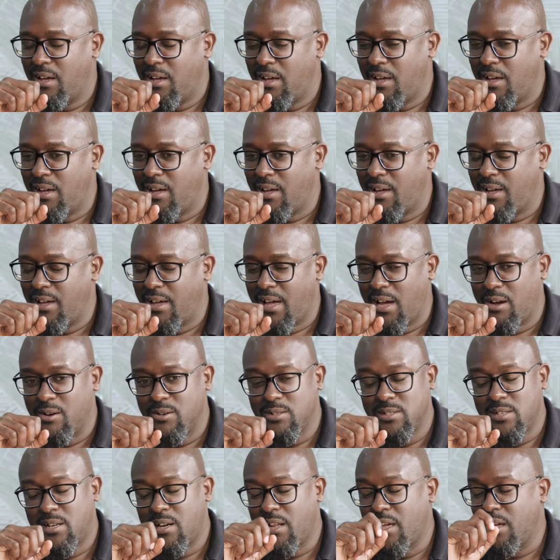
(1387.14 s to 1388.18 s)
I
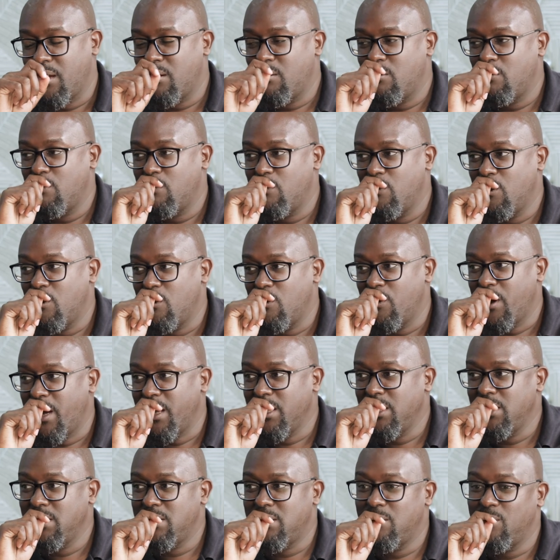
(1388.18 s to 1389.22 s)
was like, whoa, I
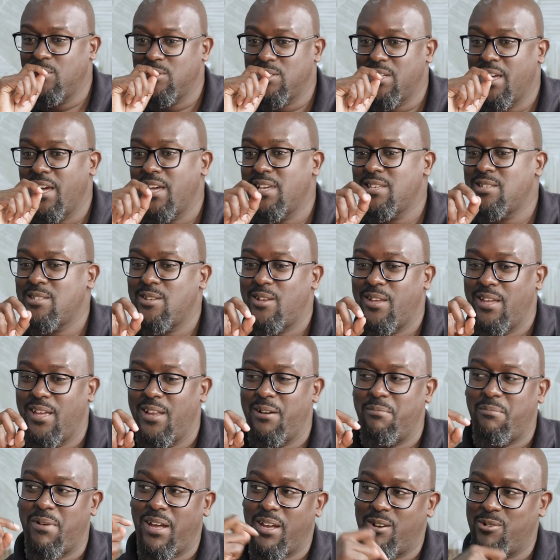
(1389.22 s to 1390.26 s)
need those guys
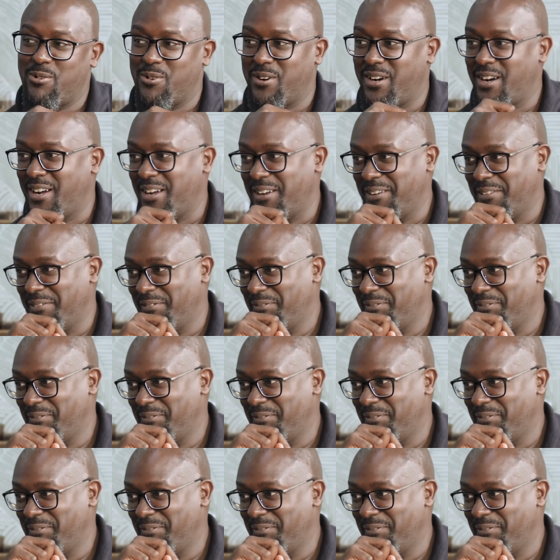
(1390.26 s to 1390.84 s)
in my corner.